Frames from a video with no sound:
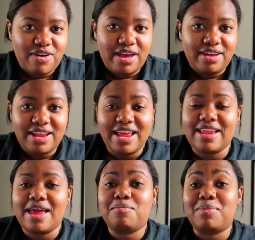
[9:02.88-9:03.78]
fine
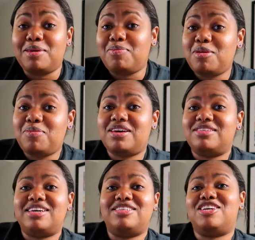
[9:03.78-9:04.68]
and it might be
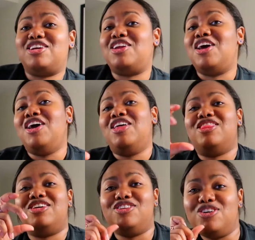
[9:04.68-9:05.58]
because i did
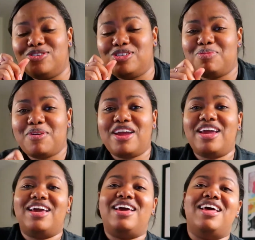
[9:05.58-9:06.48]
the nose
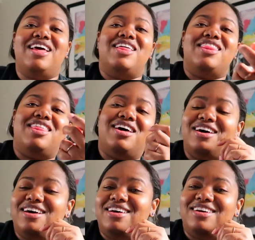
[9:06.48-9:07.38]
spray
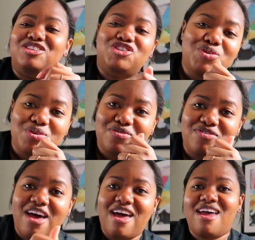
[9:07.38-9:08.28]
the
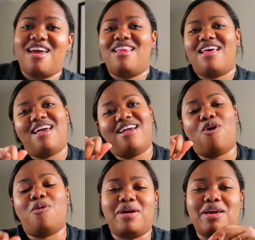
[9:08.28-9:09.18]
Sudafed and,
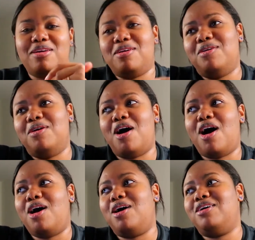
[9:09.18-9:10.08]
or my
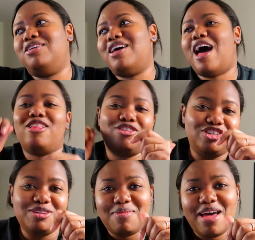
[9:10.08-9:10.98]
uh,
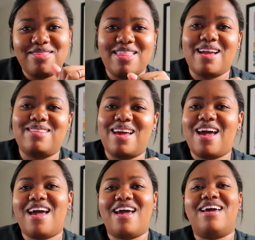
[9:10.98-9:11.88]
allergy med that
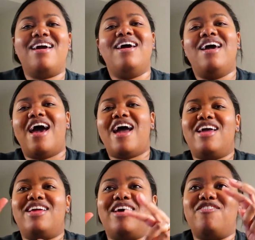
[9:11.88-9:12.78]
day
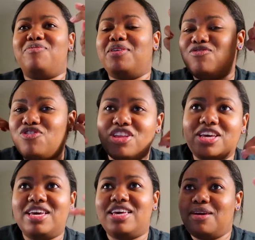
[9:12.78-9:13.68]
and have been
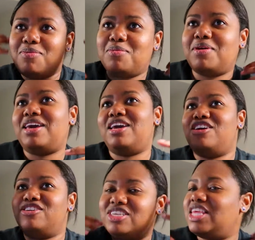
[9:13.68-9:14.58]
really keeping my
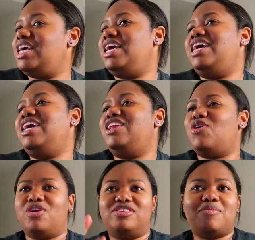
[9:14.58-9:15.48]
ears clean
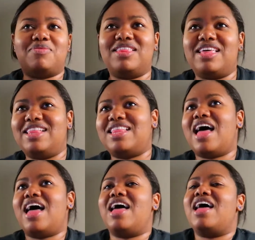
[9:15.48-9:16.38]
or something like
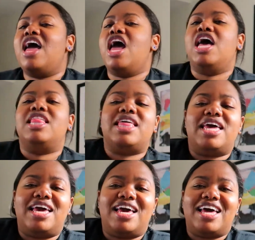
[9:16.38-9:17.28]
that.
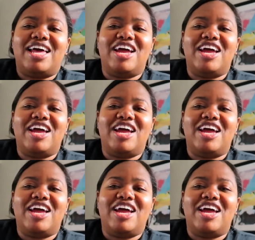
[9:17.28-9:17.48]
Like